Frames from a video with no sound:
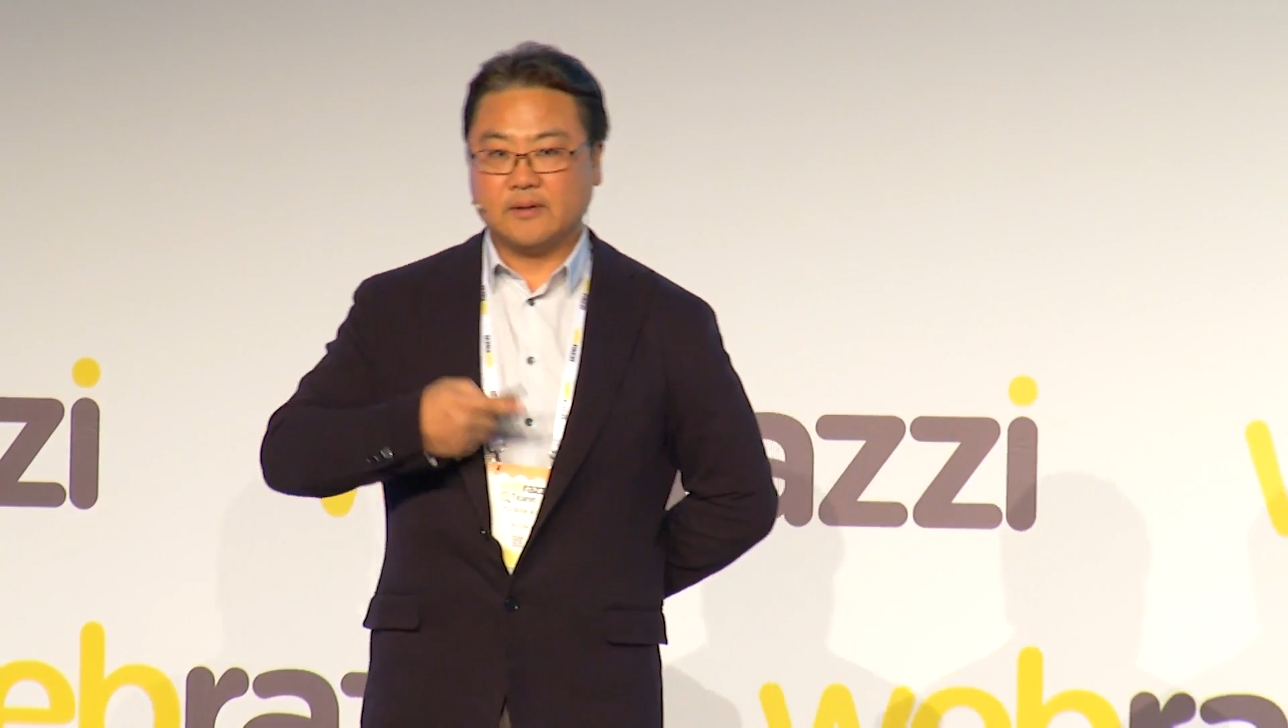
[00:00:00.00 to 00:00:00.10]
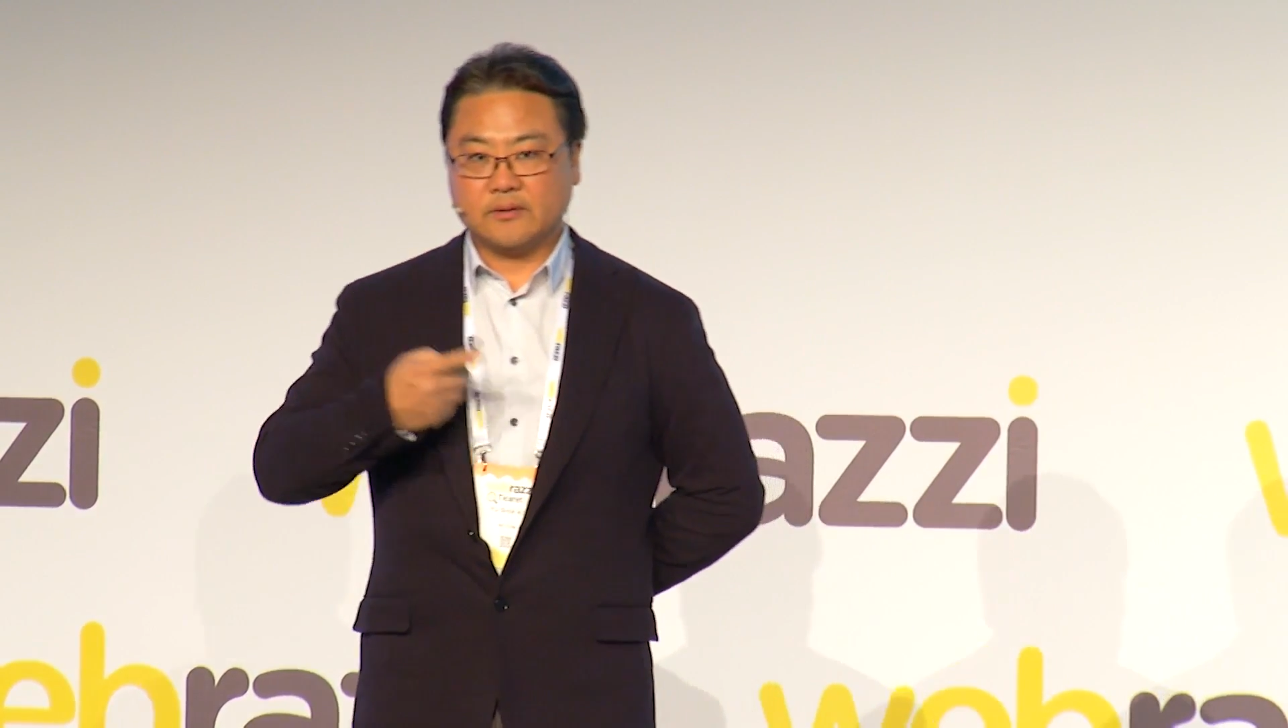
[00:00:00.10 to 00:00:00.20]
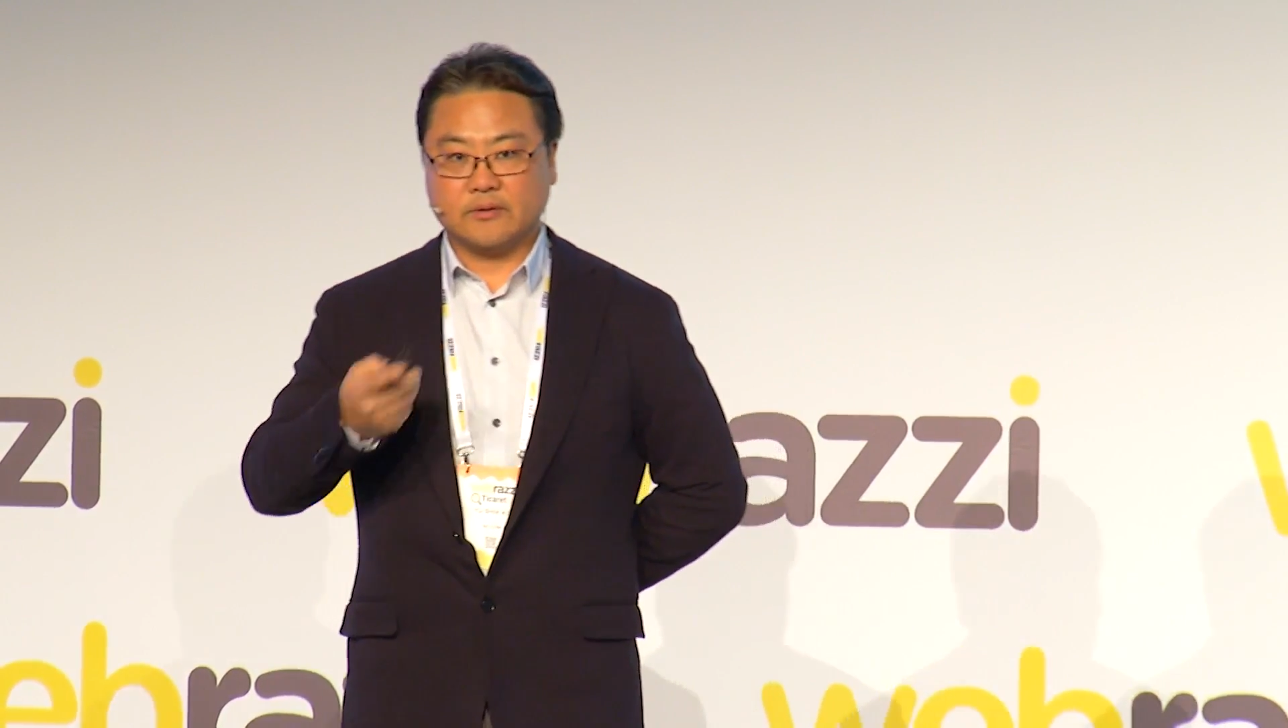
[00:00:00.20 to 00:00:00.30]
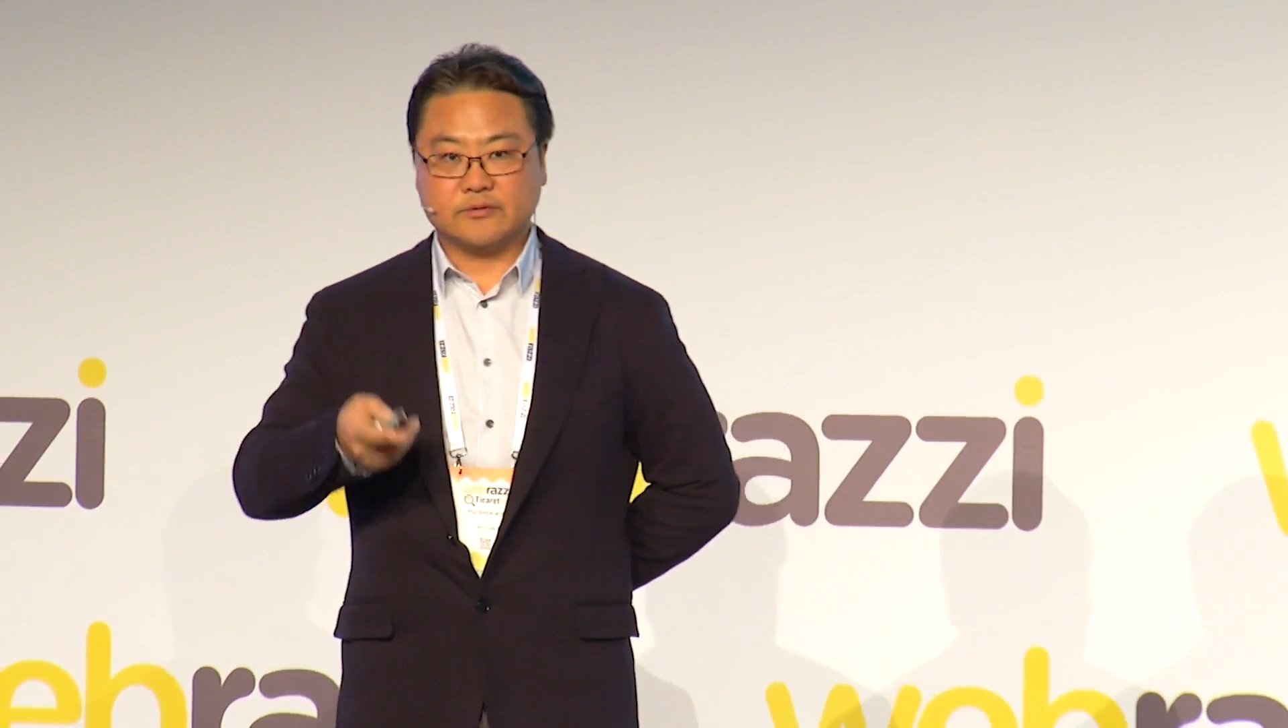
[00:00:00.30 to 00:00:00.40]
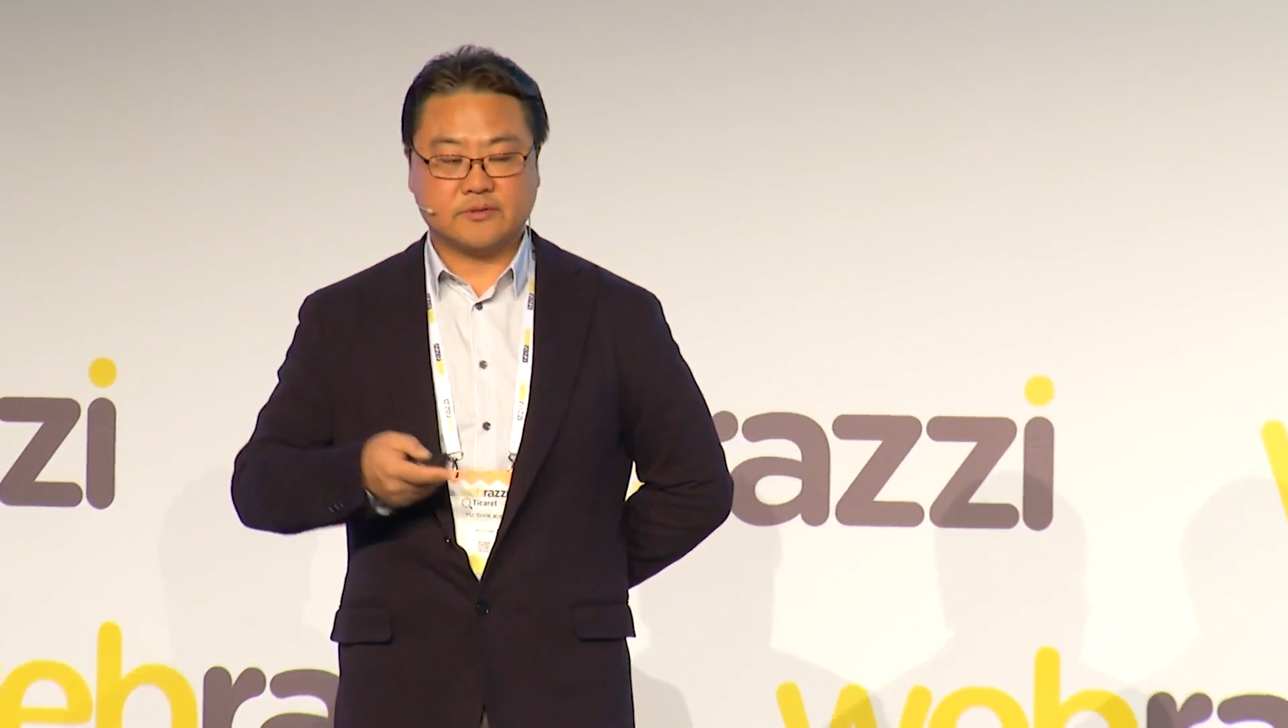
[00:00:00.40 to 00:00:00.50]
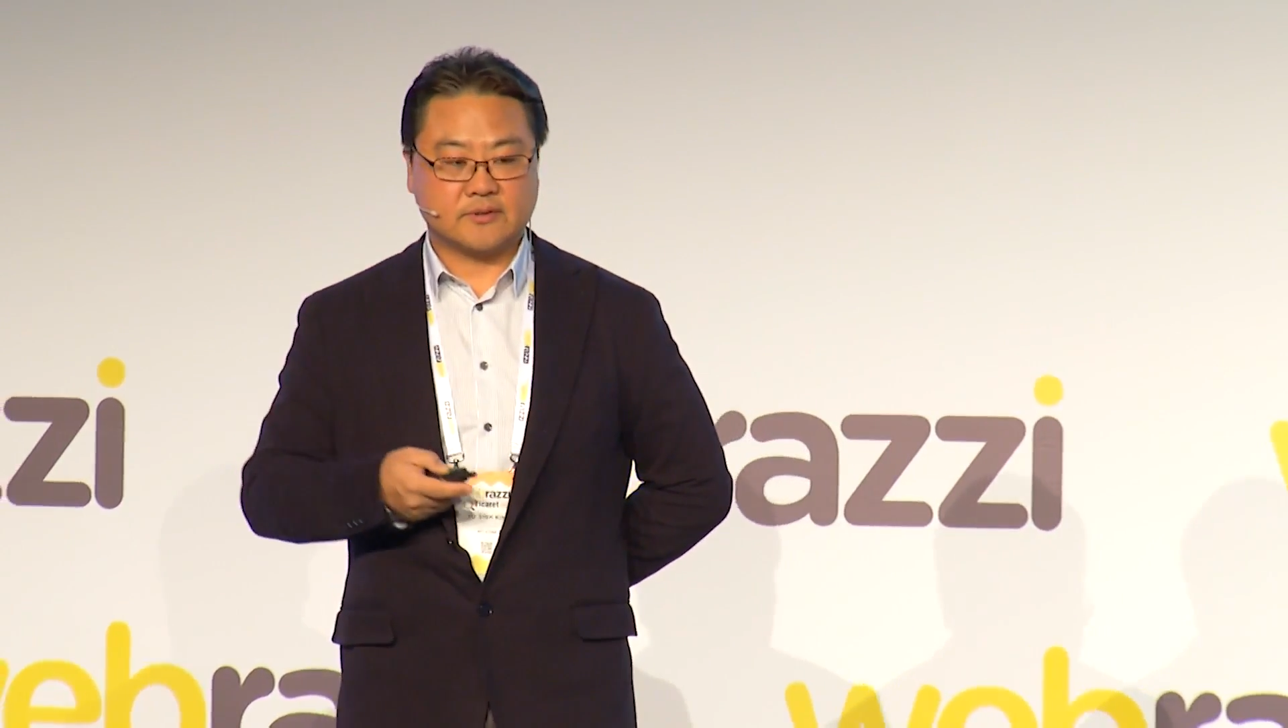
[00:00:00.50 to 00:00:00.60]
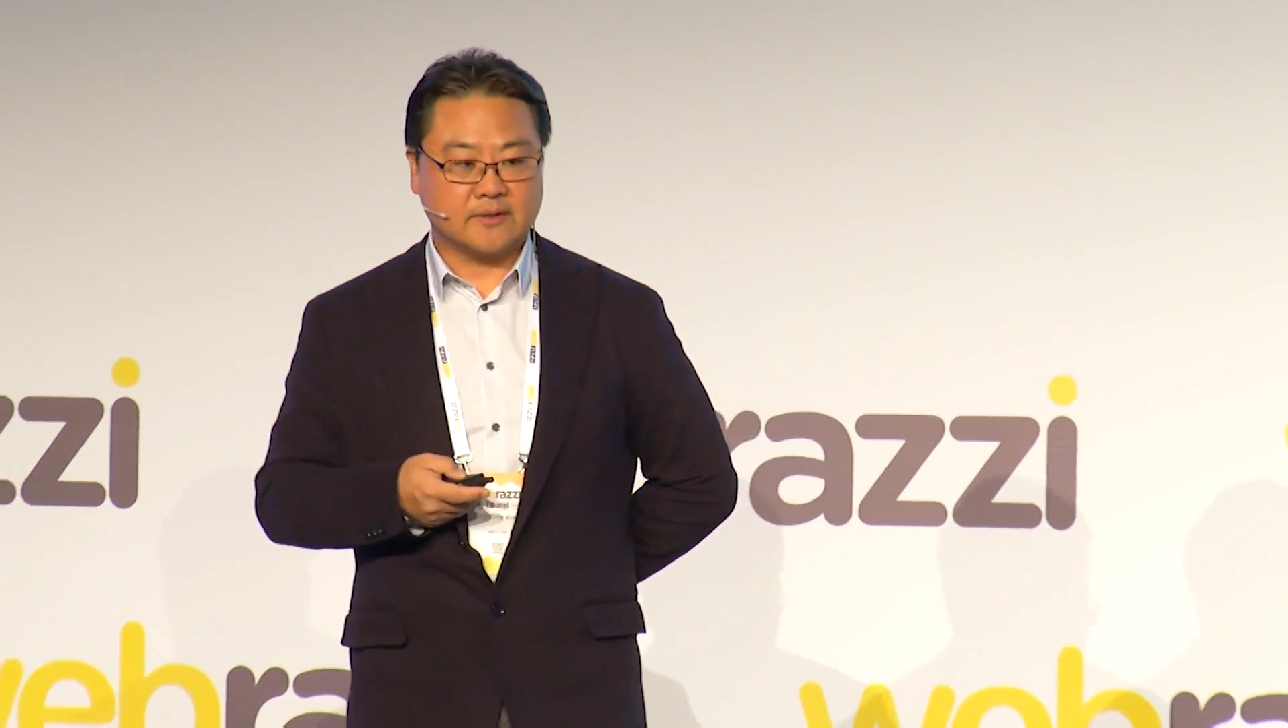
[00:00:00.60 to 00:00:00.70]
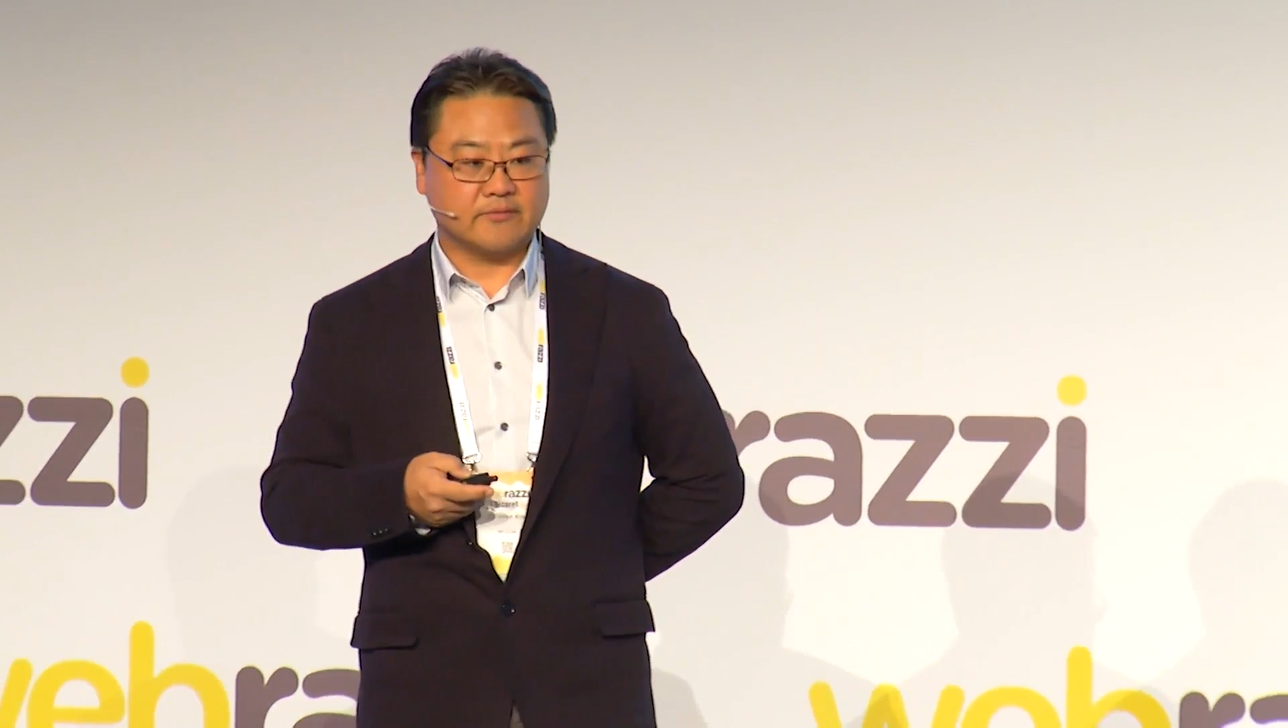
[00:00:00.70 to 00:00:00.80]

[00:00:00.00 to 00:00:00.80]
those kind